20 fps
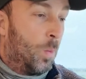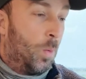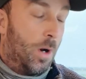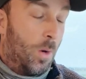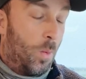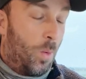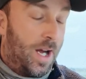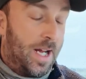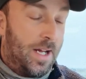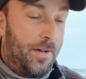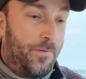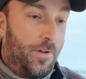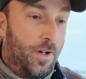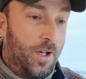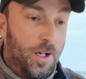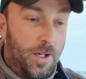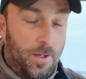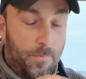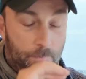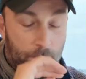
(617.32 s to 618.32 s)
away
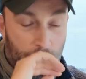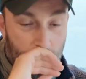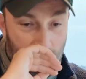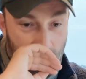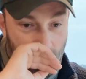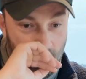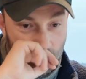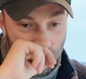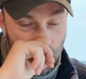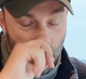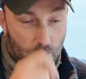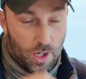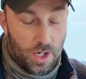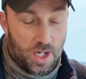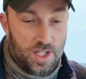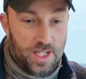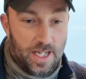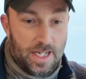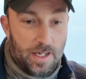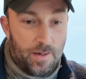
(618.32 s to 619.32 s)
for New
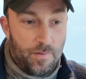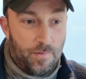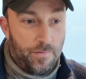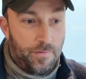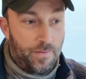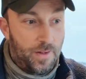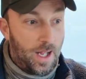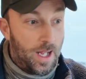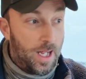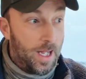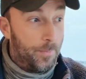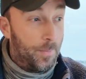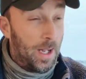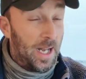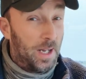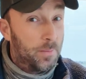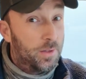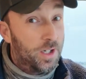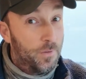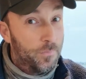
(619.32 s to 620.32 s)
Year's Eve, and
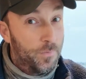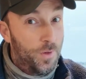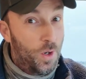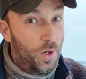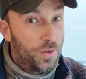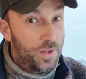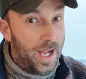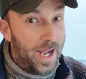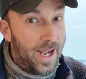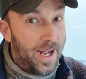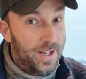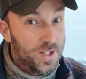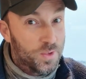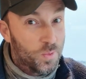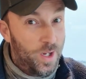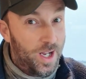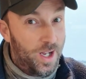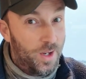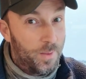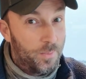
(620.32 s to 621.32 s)
I'm going to vlog that as
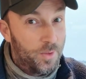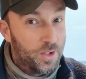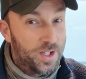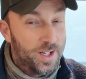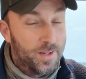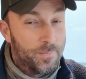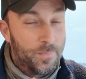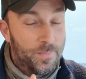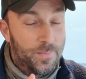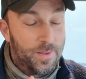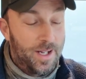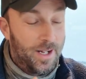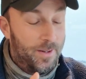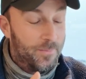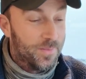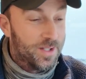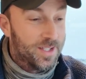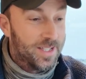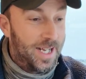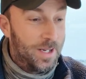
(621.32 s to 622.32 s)
well. I'm not
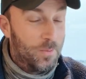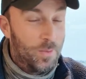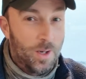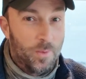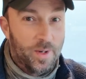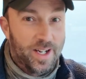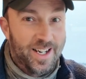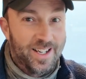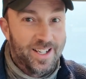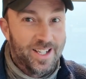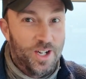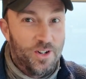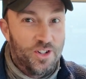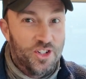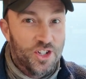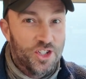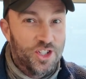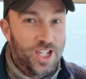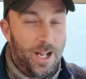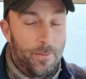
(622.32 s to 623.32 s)
going to say where we're going to go
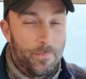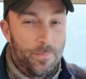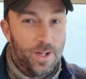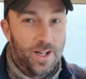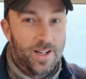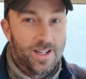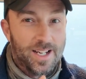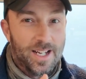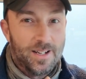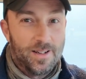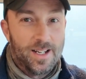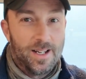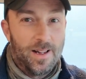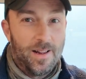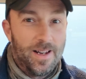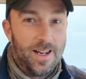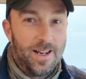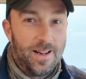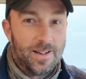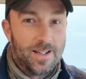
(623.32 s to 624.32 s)
just yet, but
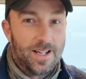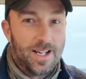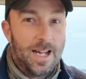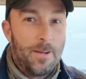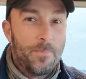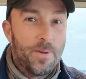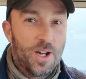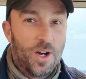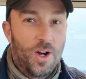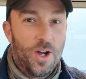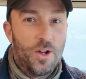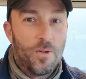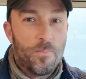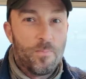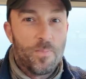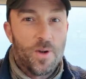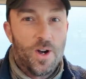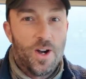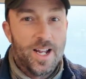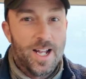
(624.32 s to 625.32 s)
keep an eye
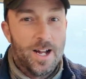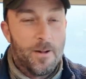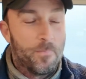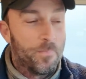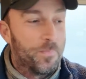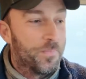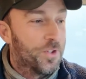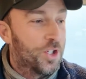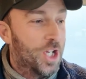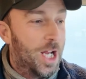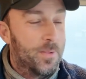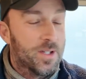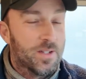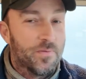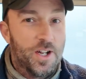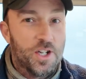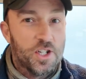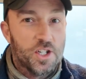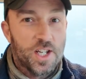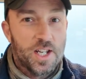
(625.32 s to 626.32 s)
on my Jamie's
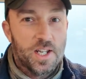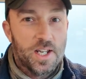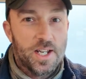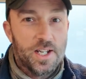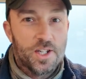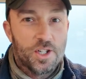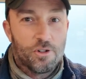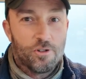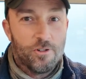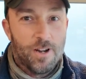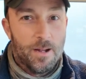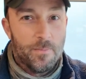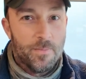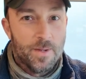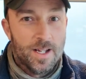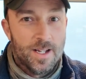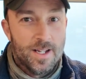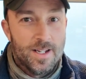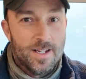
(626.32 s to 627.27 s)
Adventures Instagram,